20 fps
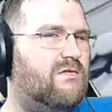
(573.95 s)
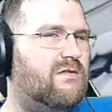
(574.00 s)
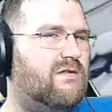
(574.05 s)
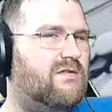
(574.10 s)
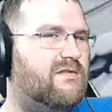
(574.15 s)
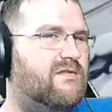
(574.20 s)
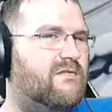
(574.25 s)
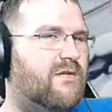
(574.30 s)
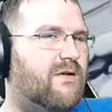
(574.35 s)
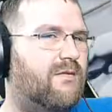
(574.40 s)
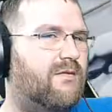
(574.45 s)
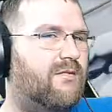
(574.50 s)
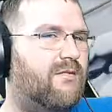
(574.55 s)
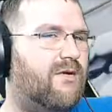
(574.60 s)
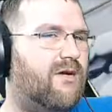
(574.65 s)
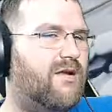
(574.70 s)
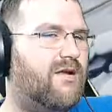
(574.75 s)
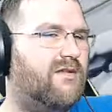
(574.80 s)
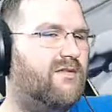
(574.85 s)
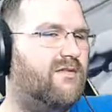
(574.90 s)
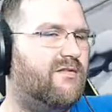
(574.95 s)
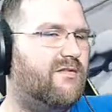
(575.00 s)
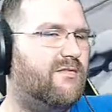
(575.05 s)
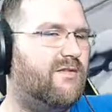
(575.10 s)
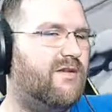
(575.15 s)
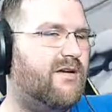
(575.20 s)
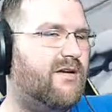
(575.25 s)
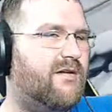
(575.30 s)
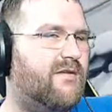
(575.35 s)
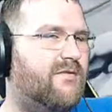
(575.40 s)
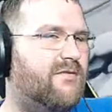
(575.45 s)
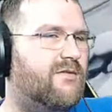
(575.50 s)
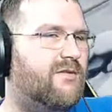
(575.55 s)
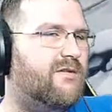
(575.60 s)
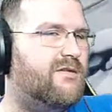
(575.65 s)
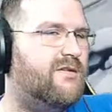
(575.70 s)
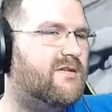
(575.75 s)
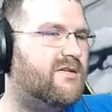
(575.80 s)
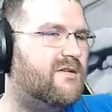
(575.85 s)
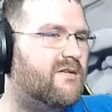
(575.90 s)
What do I want to do, though?
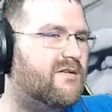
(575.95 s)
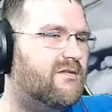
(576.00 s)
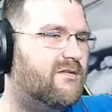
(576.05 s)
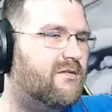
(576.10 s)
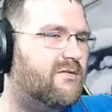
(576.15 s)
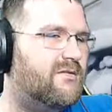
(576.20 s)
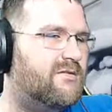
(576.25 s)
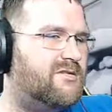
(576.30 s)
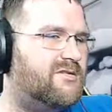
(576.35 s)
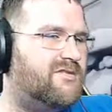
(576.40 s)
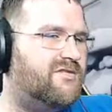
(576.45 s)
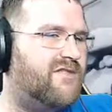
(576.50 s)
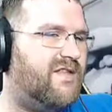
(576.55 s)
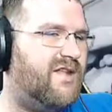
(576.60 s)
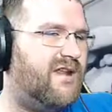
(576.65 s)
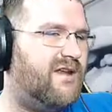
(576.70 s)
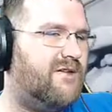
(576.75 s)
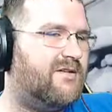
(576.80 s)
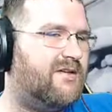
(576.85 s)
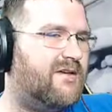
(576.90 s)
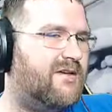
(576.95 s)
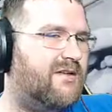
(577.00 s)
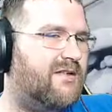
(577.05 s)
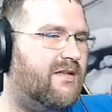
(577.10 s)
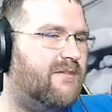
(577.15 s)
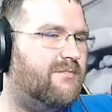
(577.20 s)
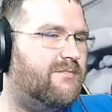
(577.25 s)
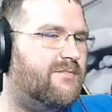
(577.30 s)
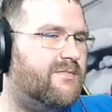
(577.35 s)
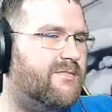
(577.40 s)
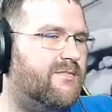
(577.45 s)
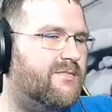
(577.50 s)
I want to just flat out kill him.